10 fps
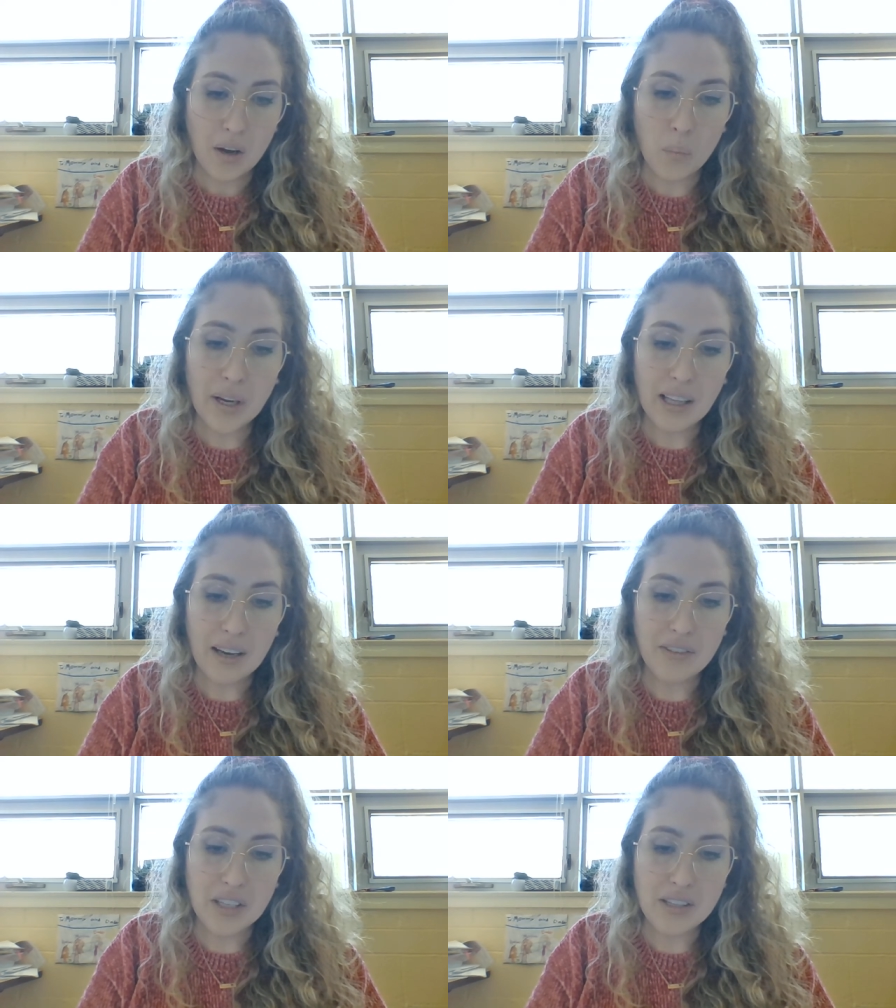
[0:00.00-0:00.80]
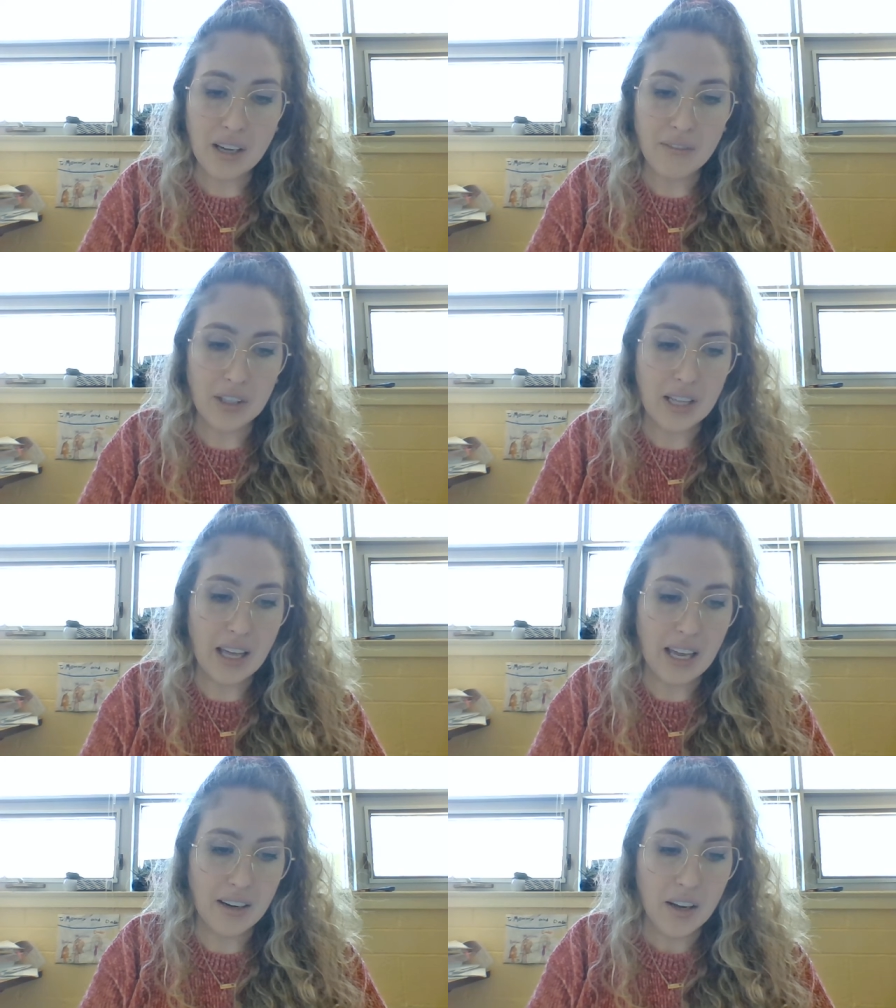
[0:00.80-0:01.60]
Wiglaf discovered
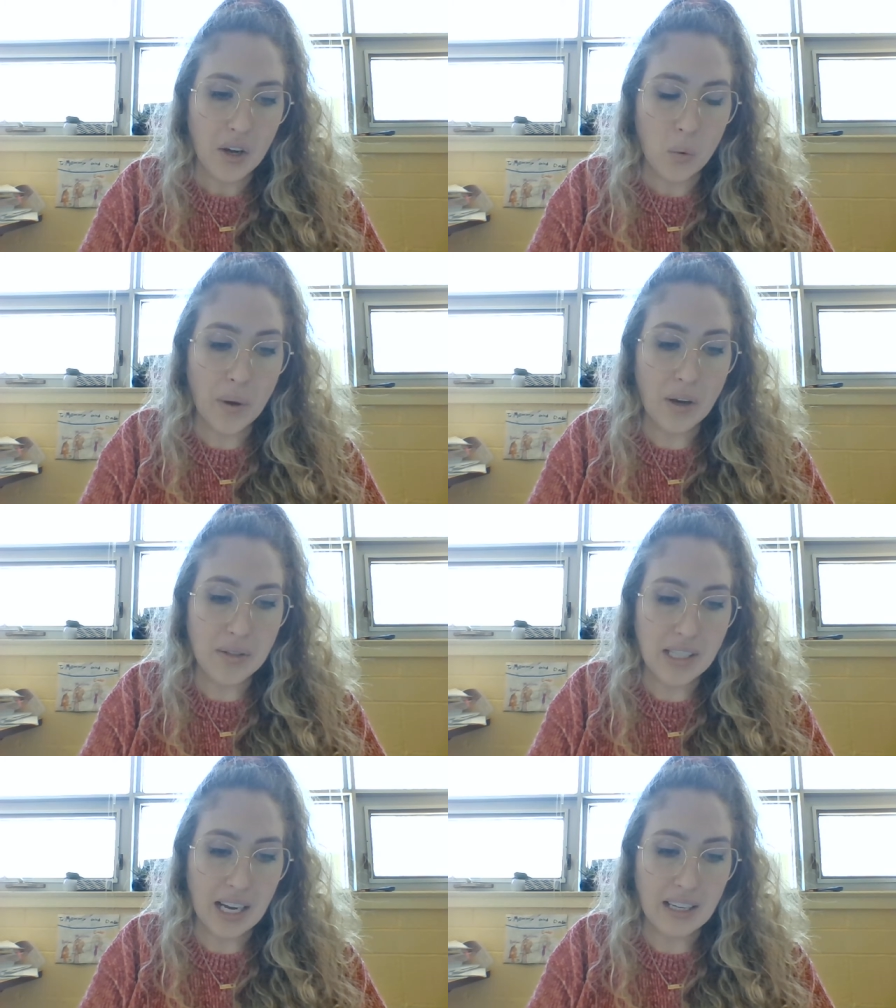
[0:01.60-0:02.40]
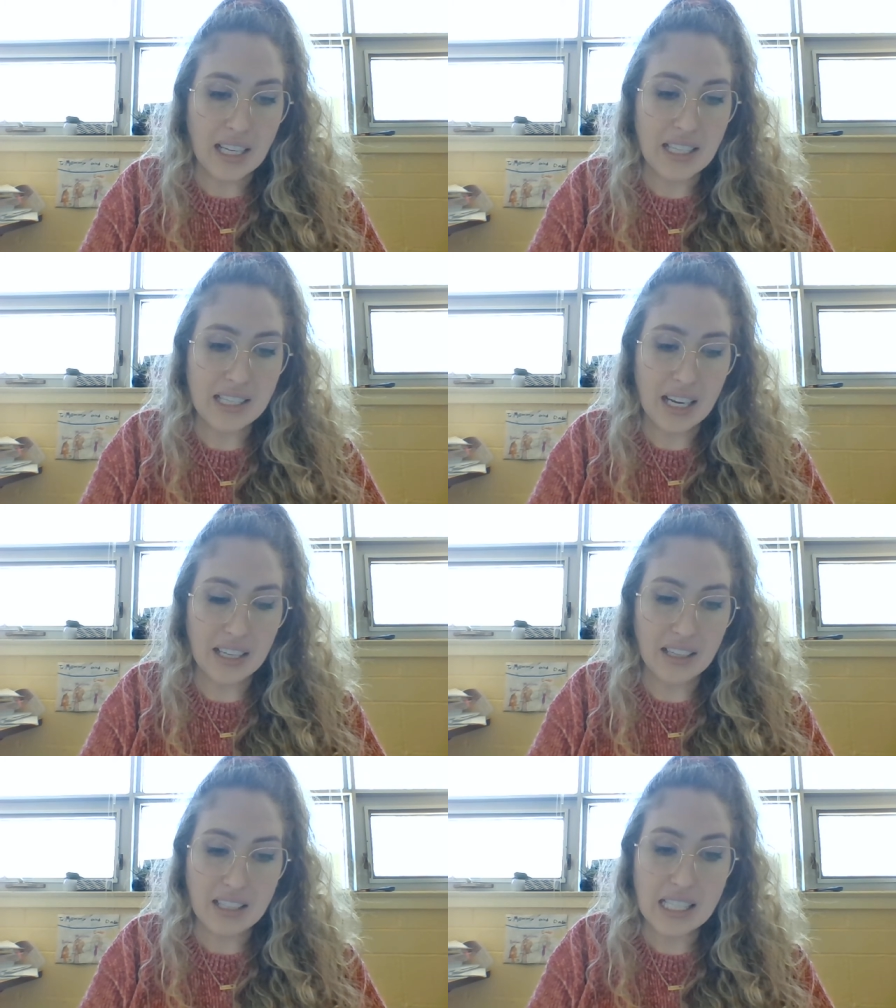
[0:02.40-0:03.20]
then Weohstan, his
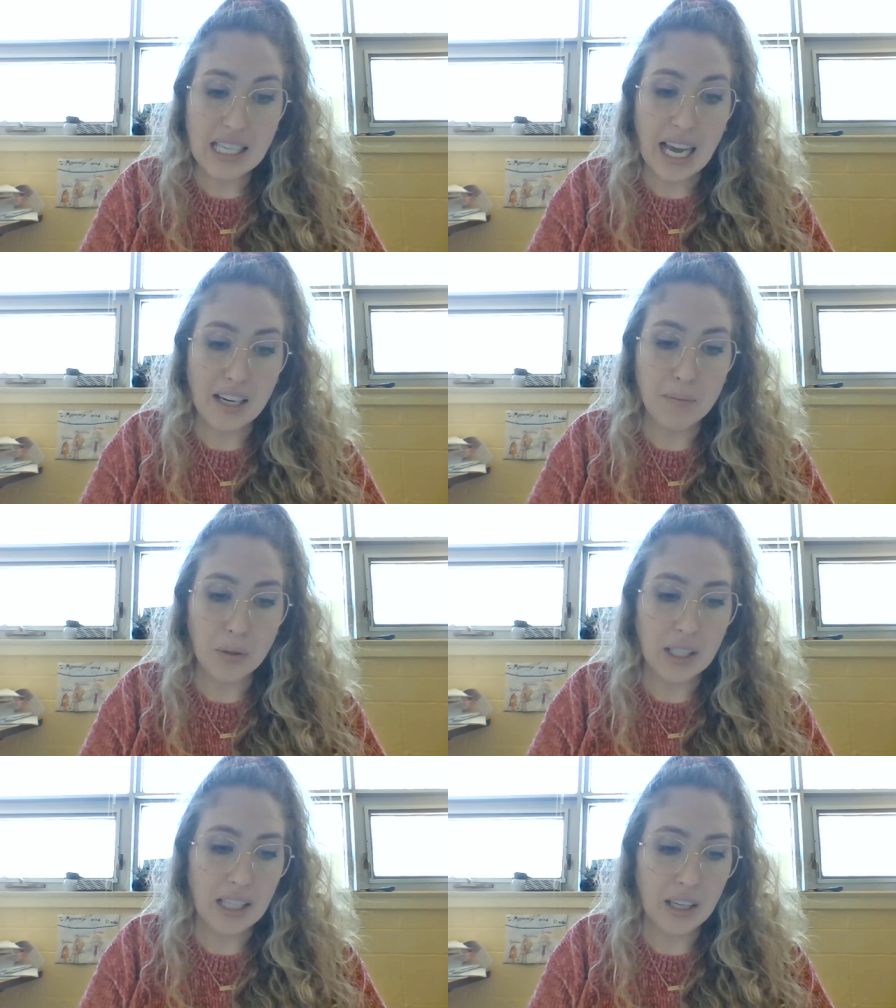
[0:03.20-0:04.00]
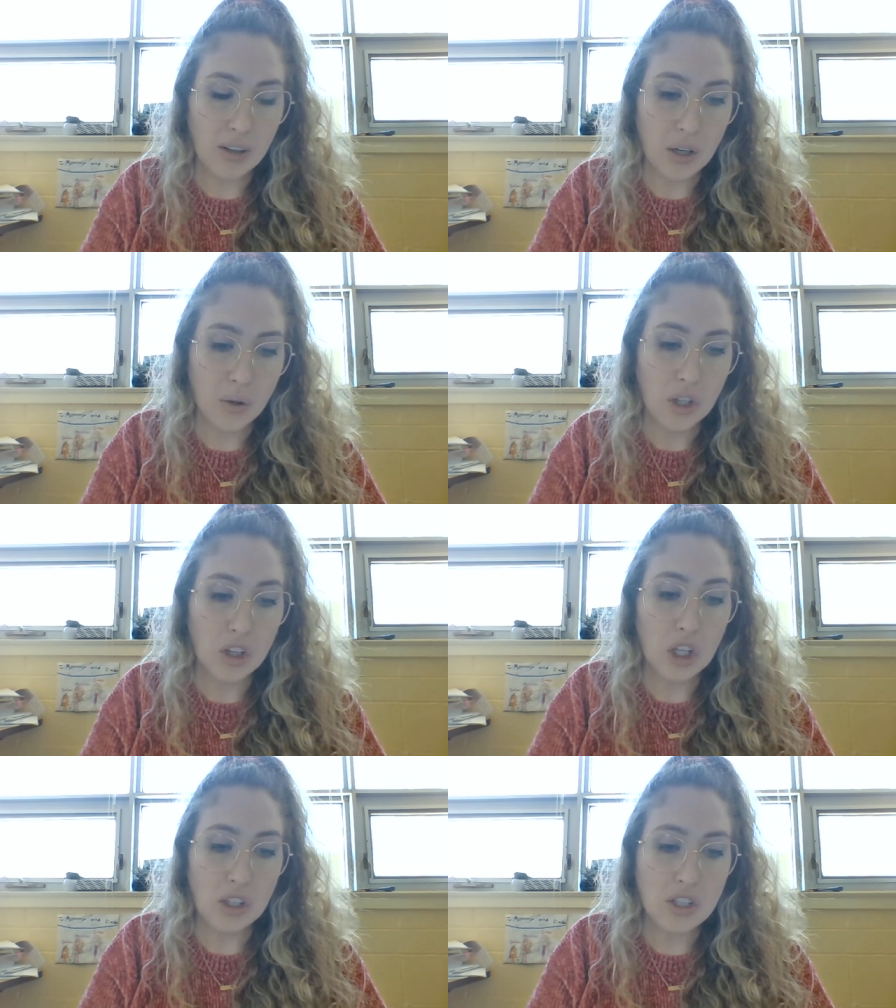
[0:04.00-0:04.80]
son, sad mooded hero,
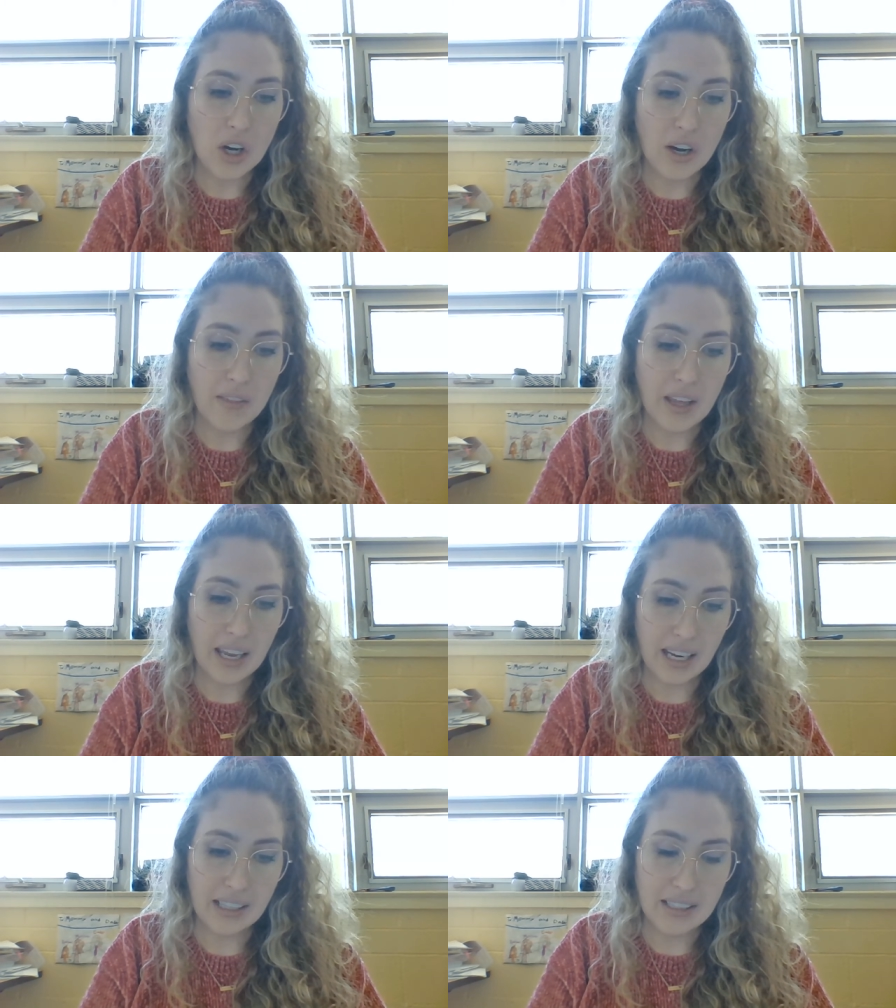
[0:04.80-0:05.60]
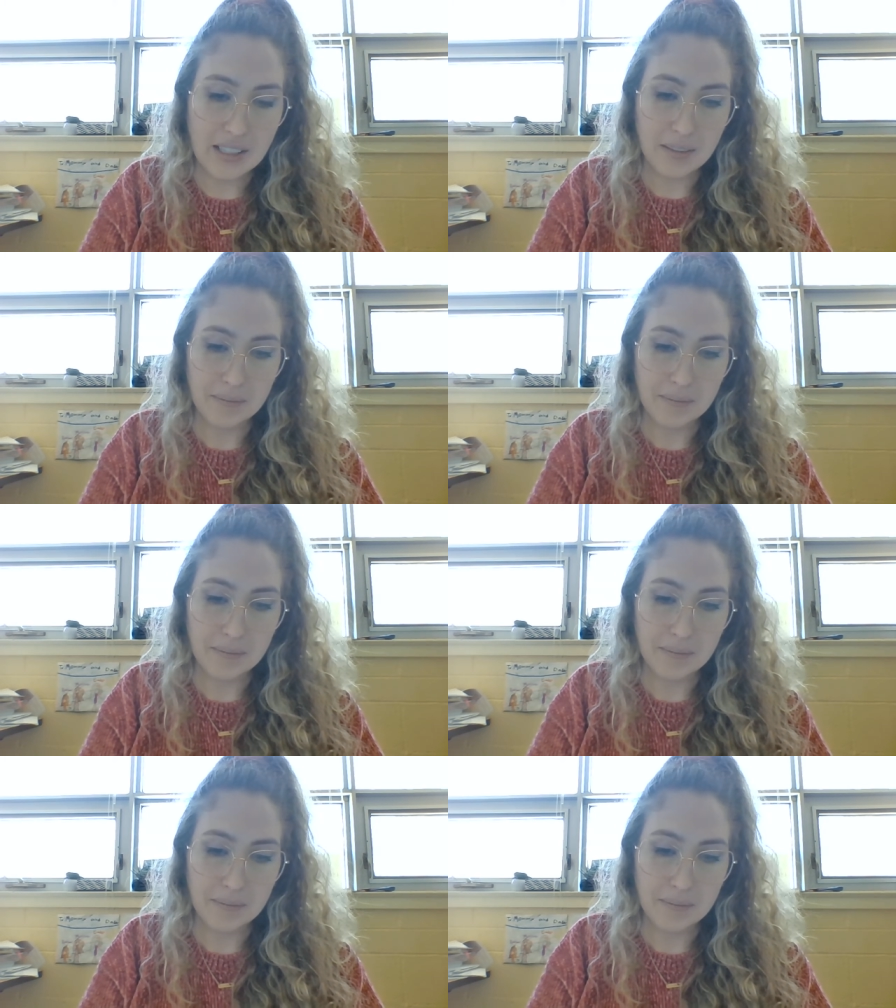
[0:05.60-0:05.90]
looked on the hated.